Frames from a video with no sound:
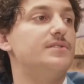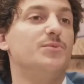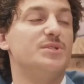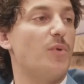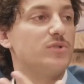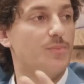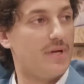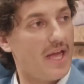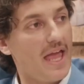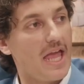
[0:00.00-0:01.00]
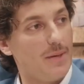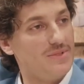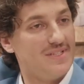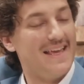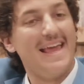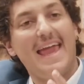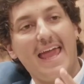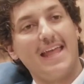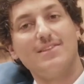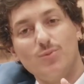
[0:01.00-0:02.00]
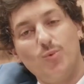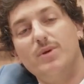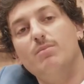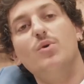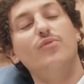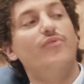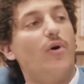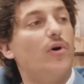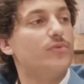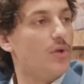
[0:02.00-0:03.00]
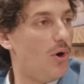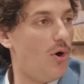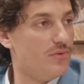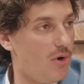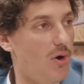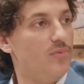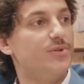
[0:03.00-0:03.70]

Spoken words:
responsible games, and we move on all the